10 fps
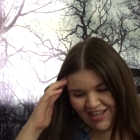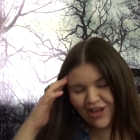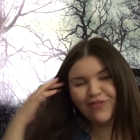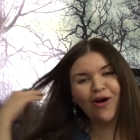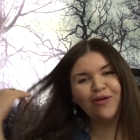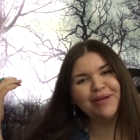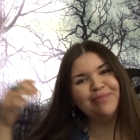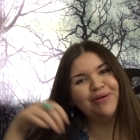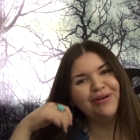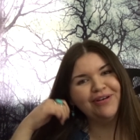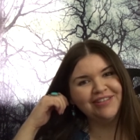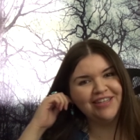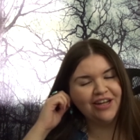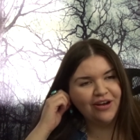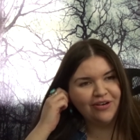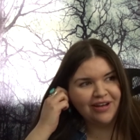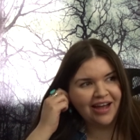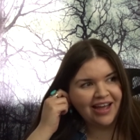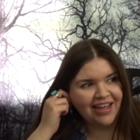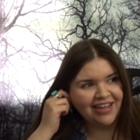of all people, you know,
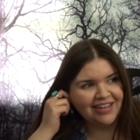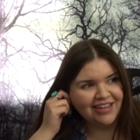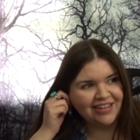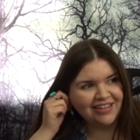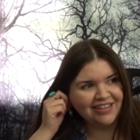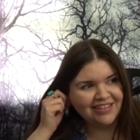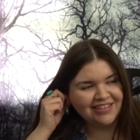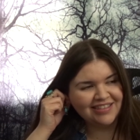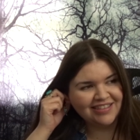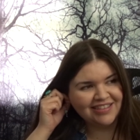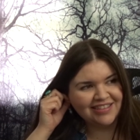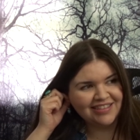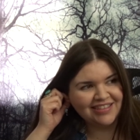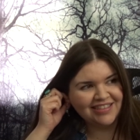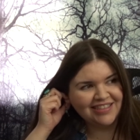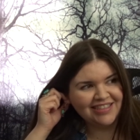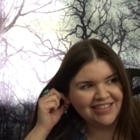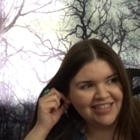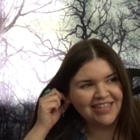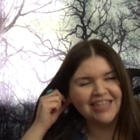I
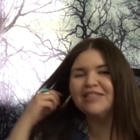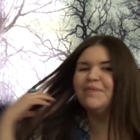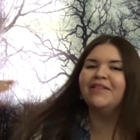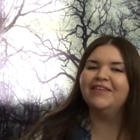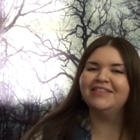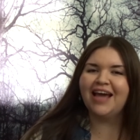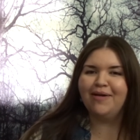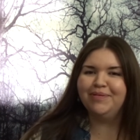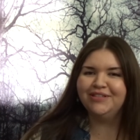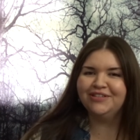didn't expect that to happen to